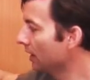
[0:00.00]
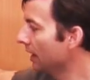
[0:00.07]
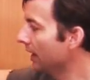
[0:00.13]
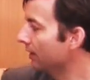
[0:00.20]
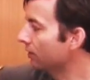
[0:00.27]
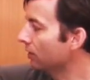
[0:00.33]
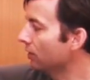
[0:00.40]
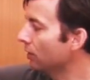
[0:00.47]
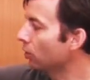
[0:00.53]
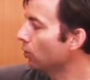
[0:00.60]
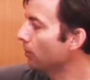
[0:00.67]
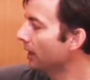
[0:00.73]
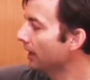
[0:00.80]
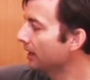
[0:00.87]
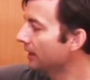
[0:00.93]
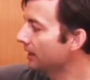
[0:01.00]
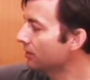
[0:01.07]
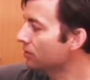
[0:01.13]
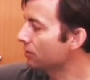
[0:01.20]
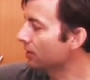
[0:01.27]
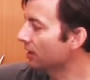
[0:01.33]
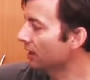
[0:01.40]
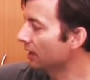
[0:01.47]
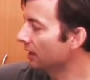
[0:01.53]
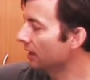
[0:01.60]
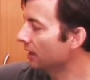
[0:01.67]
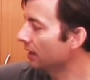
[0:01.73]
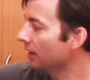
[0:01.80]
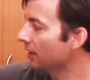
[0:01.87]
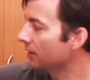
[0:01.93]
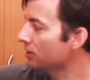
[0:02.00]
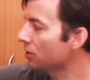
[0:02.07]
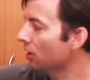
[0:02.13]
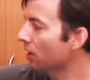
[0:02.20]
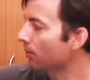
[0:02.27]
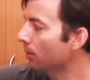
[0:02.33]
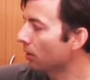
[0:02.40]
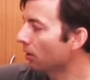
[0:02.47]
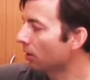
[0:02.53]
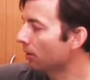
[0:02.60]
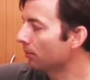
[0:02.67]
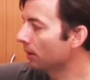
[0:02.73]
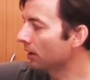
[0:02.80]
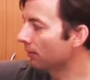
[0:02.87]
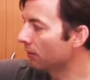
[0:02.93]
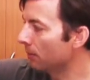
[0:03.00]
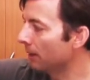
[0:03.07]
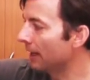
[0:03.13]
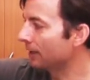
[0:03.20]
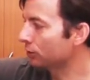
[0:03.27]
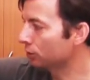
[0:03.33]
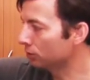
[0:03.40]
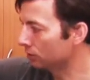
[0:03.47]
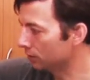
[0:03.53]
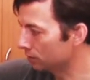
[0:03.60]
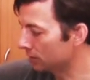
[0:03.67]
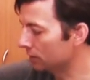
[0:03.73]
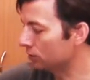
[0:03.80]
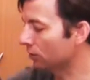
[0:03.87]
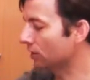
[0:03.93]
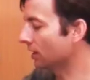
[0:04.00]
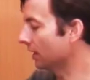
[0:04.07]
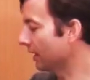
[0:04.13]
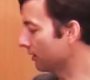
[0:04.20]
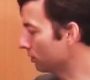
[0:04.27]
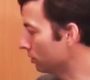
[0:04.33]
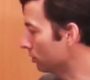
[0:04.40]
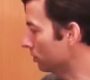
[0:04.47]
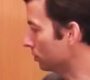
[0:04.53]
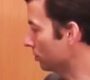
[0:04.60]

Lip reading: and it's gonna go back into the top arm of the mash tun and recirculate through.